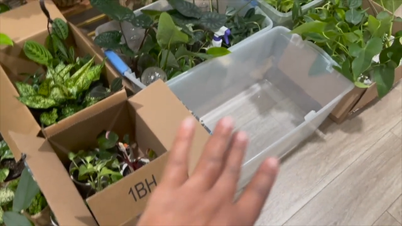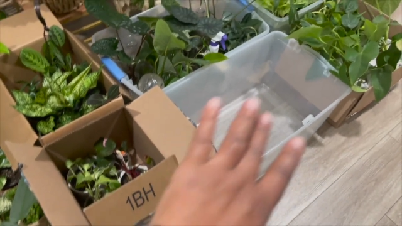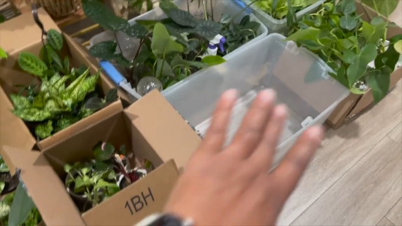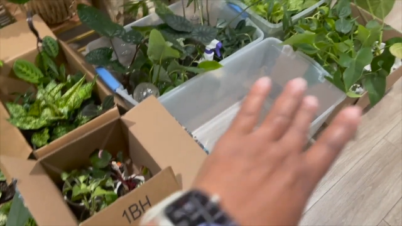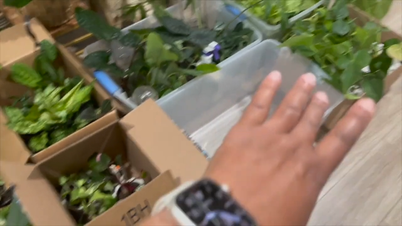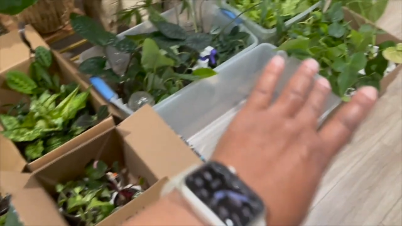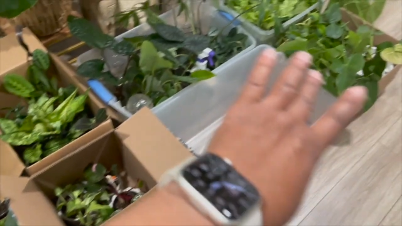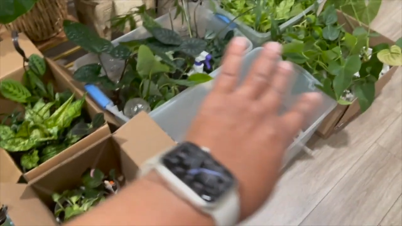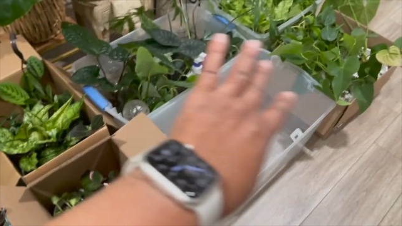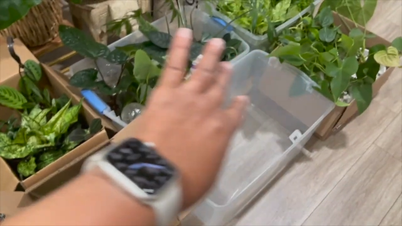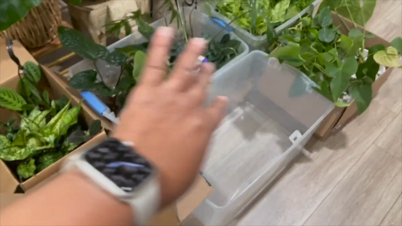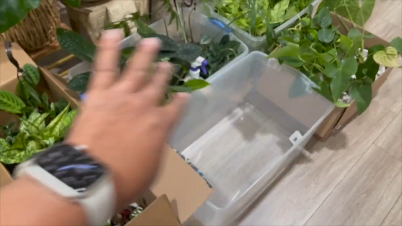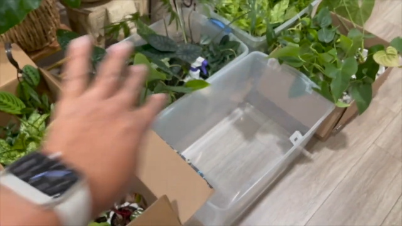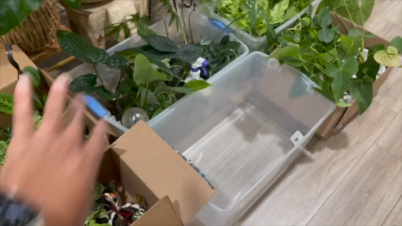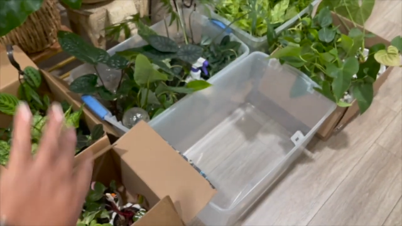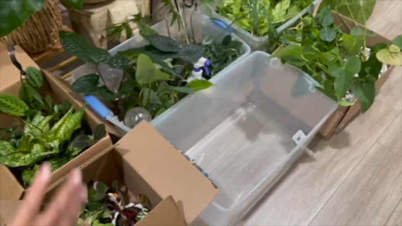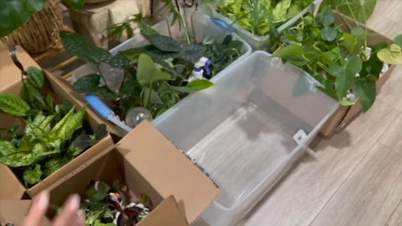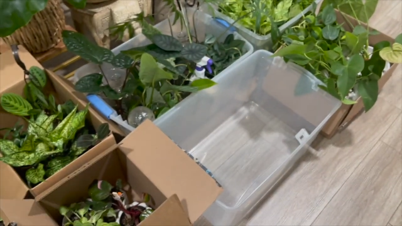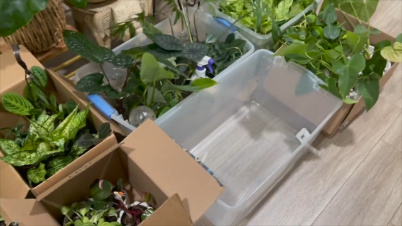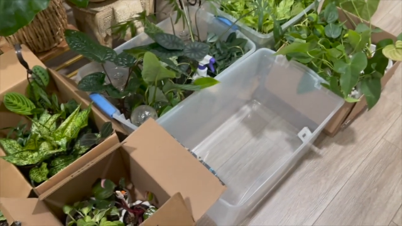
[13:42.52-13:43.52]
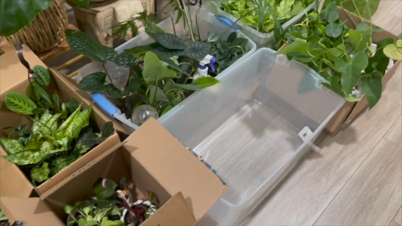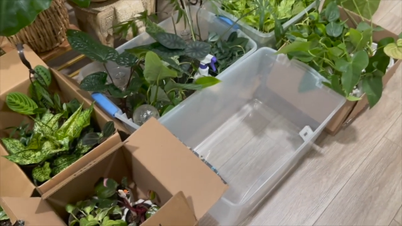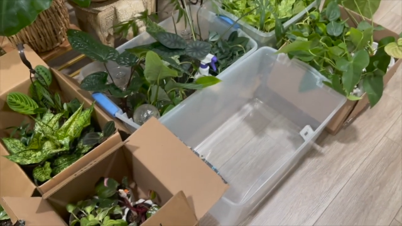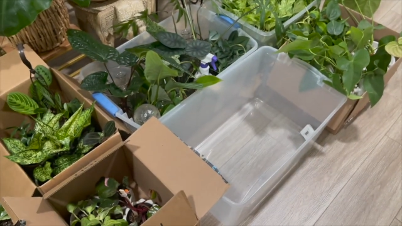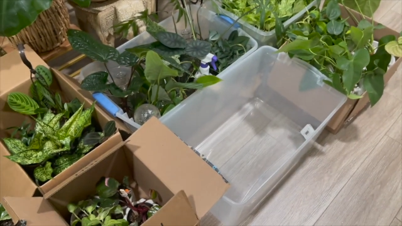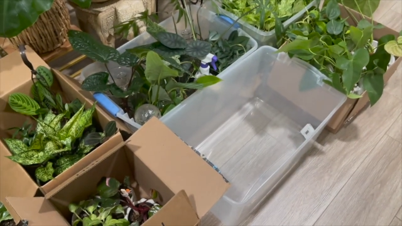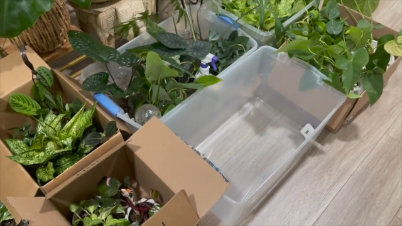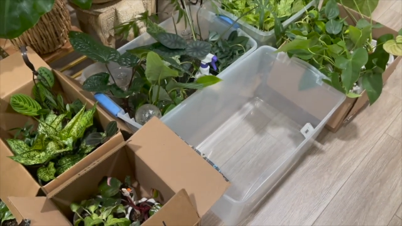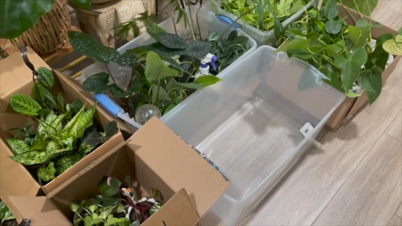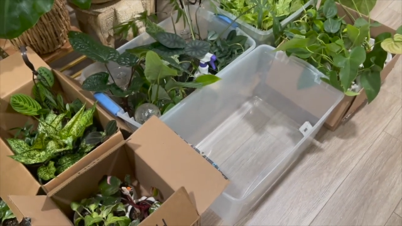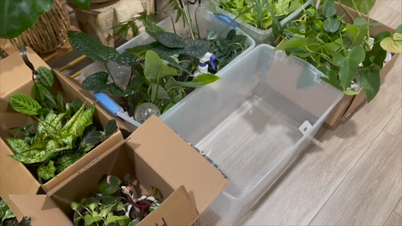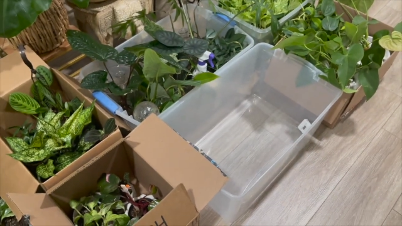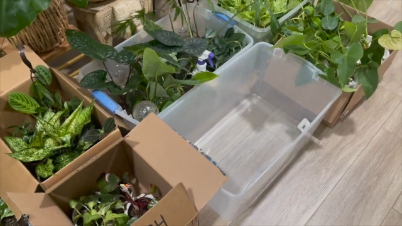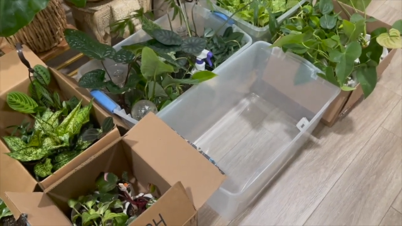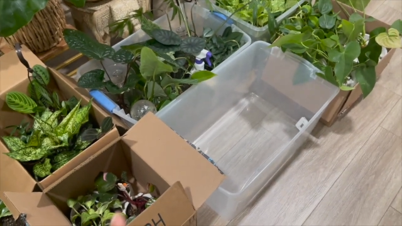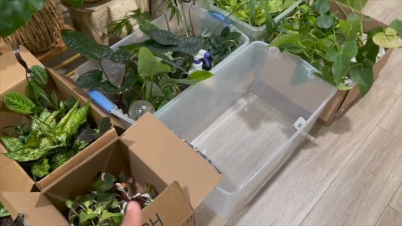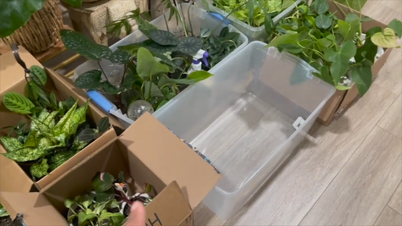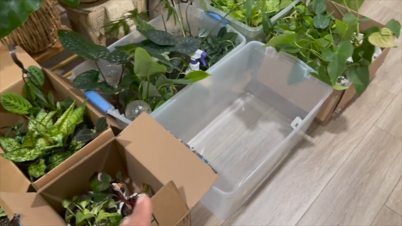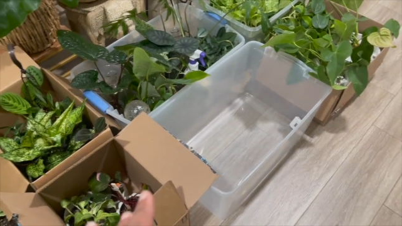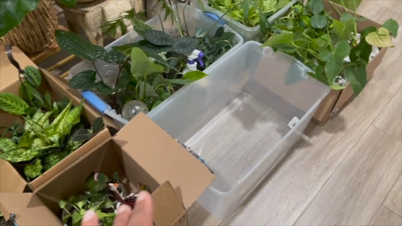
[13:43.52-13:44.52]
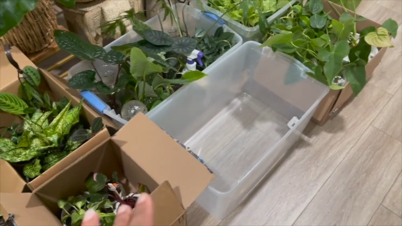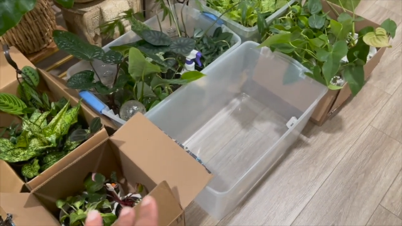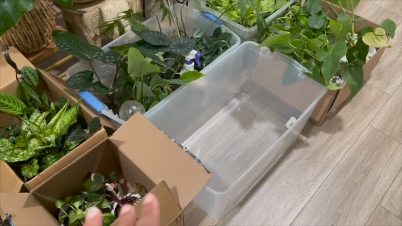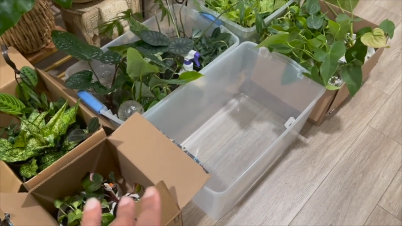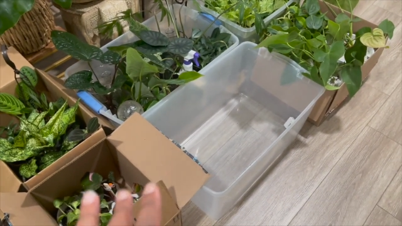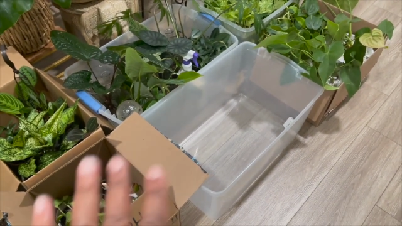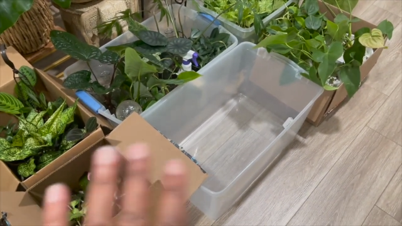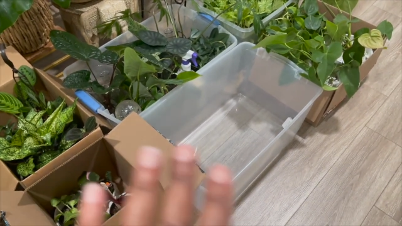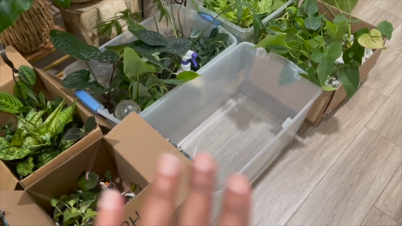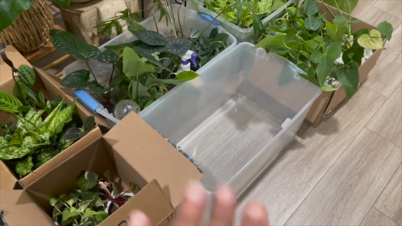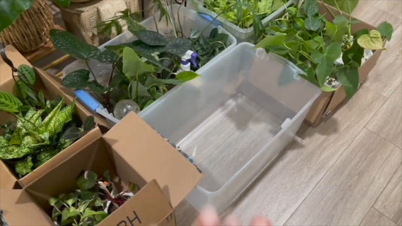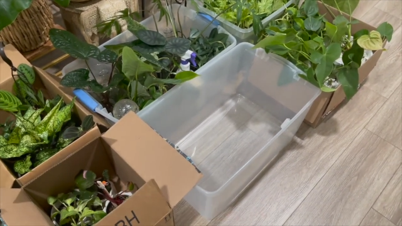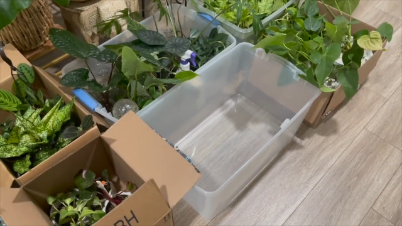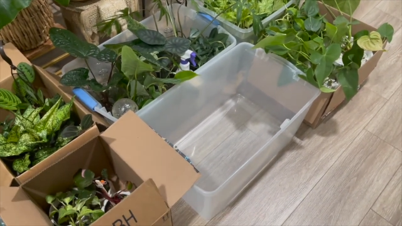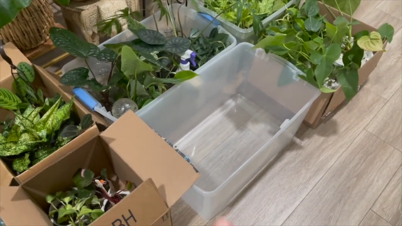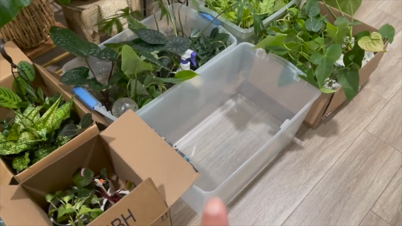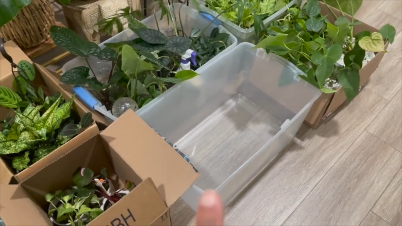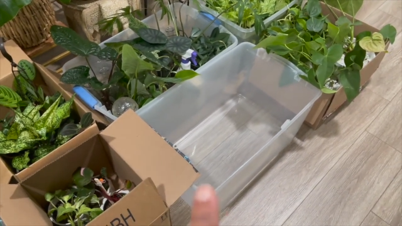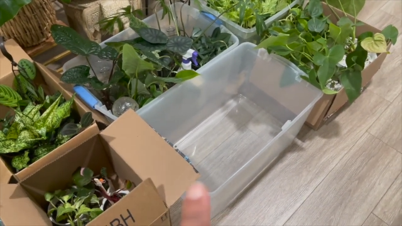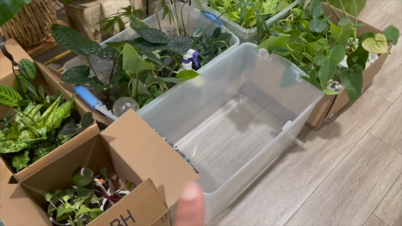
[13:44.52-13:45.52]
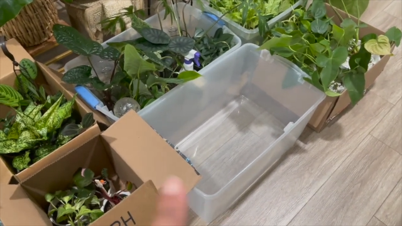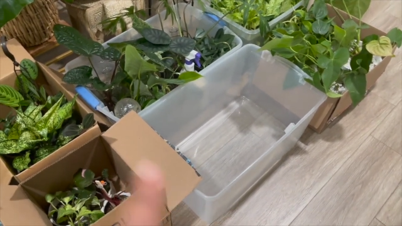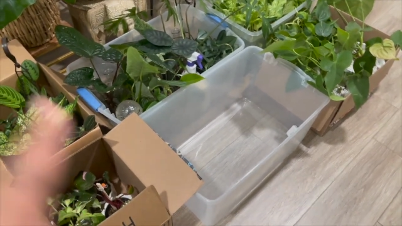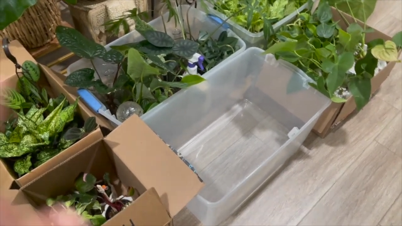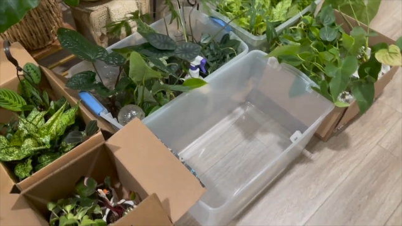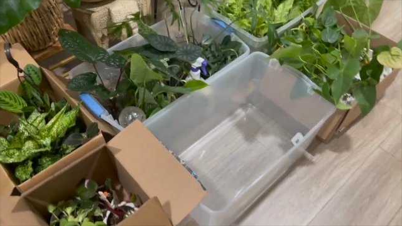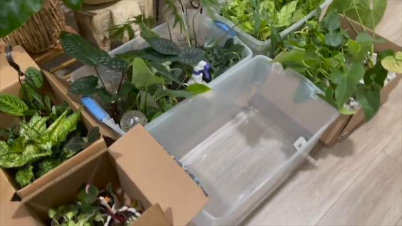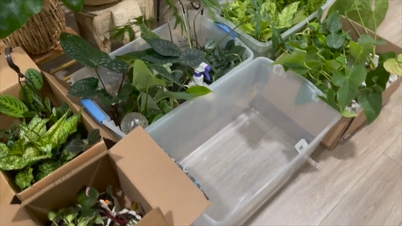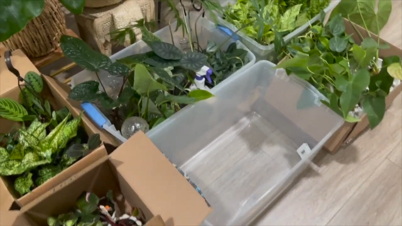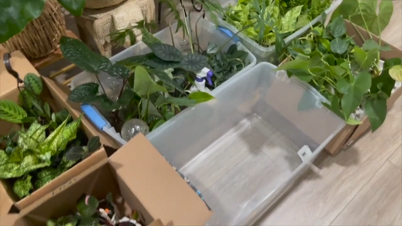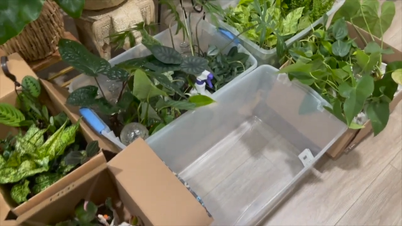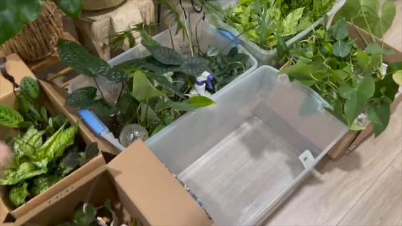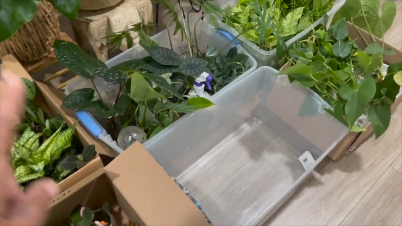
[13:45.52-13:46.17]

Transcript: Nobody's mouth can be seen.